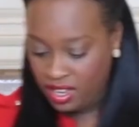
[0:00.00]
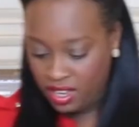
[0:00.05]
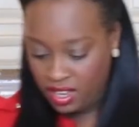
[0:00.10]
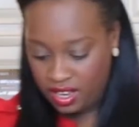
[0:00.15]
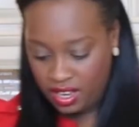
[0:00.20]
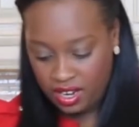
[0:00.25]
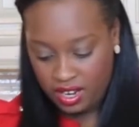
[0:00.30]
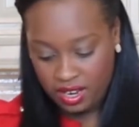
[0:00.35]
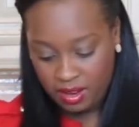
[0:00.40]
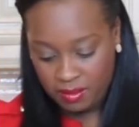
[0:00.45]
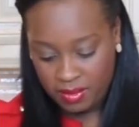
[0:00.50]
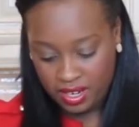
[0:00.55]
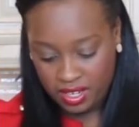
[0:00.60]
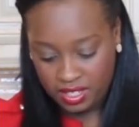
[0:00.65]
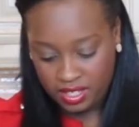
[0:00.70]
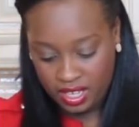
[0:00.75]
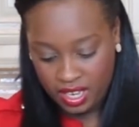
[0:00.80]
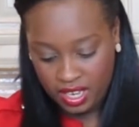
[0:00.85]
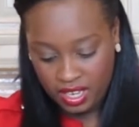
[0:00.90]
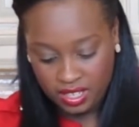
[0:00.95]
And I'm going to
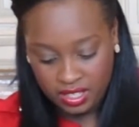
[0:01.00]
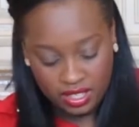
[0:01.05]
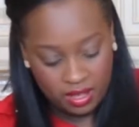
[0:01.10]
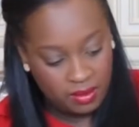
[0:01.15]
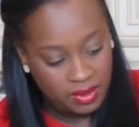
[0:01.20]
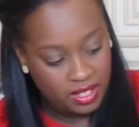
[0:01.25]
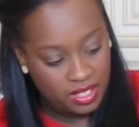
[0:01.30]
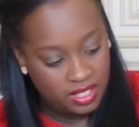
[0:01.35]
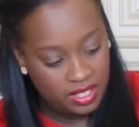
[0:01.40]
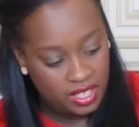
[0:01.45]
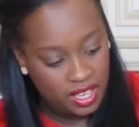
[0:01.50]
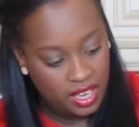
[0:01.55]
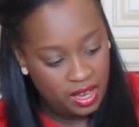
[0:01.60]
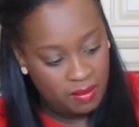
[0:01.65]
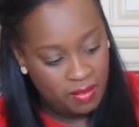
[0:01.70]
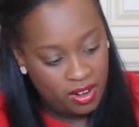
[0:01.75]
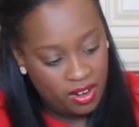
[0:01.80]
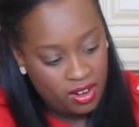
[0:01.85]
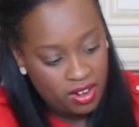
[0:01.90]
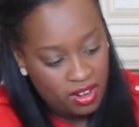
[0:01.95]
take some of the
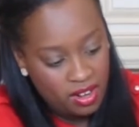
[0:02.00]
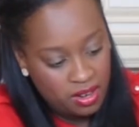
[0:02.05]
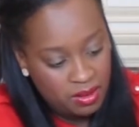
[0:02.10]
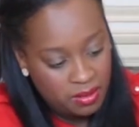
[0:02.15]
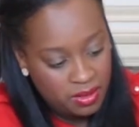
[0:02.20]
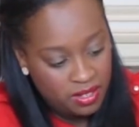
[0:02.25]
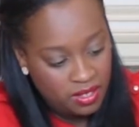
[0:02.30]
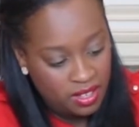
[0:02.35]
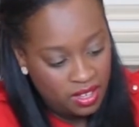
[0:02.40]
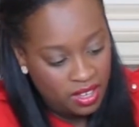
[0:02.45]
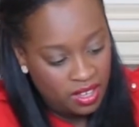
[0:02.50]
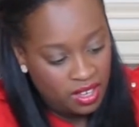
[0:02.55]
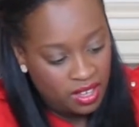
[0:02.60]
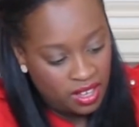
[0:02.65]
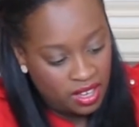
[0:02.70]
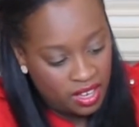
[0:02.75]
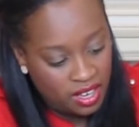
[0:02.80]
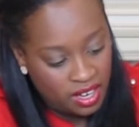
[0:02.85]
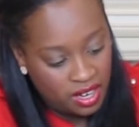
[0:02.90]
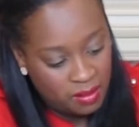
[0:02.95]
same herbs,
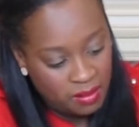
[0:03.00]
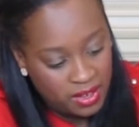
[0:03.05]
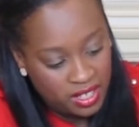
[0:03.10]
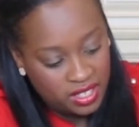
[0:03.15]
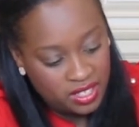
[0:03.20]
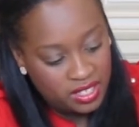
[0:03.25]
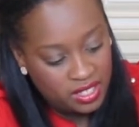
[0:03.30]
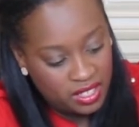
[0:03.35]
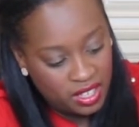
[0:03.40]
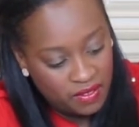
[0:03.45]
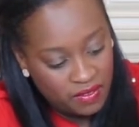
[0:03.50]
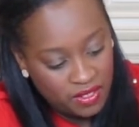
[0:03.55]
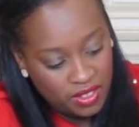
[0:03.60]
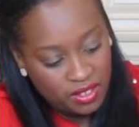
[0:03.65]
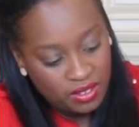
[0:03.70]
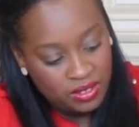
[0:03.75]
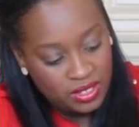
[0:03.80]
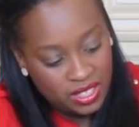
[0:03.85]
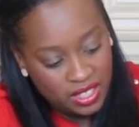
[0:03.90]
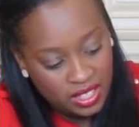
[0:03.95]
and I'm going to stuff
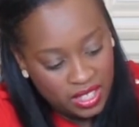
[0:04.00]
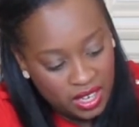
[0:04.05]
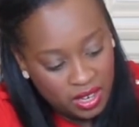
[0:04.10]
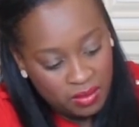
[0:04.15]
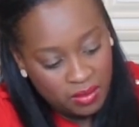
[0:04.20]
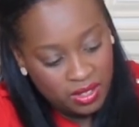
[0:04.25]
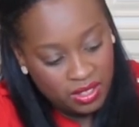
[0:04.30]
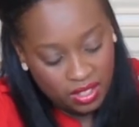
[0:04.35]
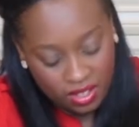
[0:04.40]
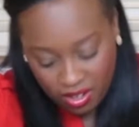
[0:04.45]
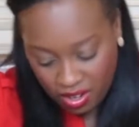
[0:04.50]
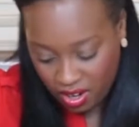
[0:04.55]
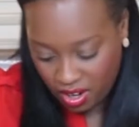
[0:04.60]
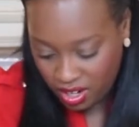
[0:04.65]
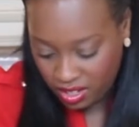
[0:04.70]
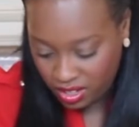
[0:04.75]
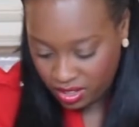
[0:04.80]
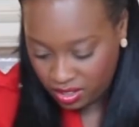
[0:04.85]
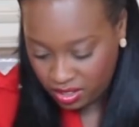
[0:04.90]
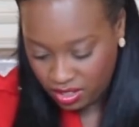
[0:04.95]
those in there with the
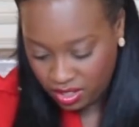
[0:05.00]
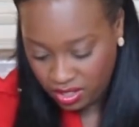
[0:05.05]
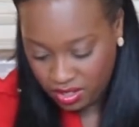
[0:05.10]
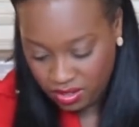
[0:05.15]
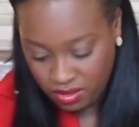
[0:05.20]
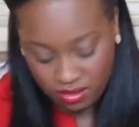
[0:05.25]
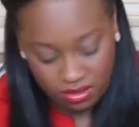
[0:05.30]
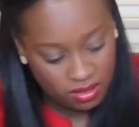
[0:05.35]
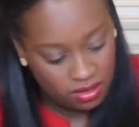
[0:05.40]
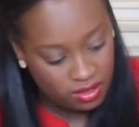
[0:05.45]
garlic too.